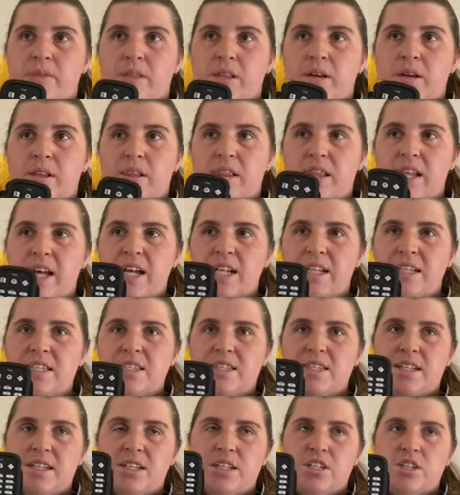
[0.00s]
let's
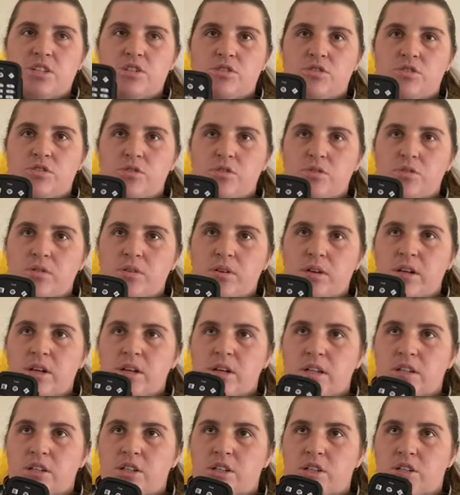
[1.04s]
do
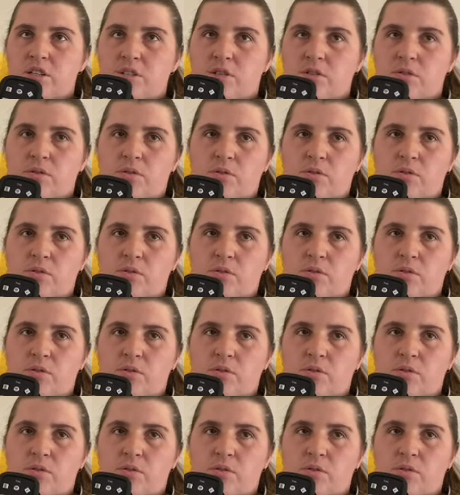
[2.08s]
just